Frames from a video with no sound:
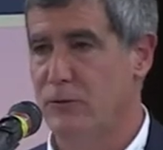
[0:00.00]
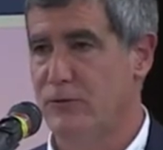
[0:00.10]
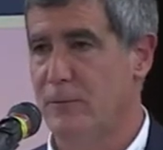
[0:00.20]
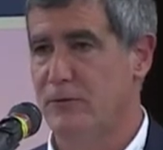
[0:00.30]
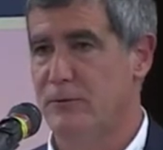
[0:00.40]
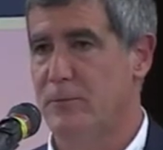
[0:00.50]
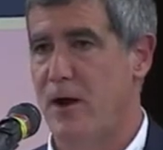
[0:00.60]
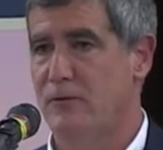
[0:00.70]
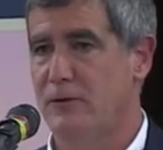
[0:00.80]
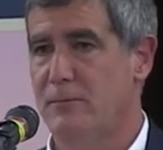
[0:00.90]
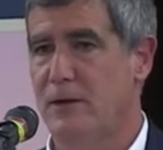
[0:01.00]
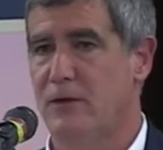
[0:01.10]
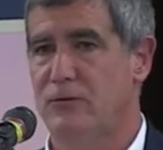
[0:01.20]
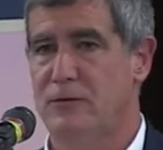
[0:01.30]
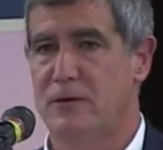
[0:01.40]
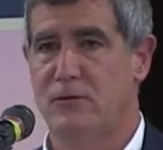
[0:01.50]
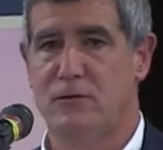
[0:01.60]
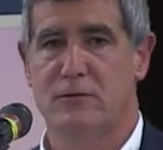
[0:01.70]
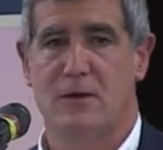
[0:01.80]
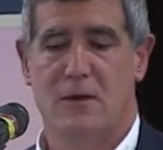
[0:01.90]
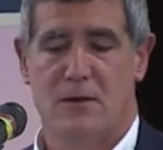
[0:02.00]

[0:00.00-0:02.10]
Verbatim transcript: was somewhat surprising because these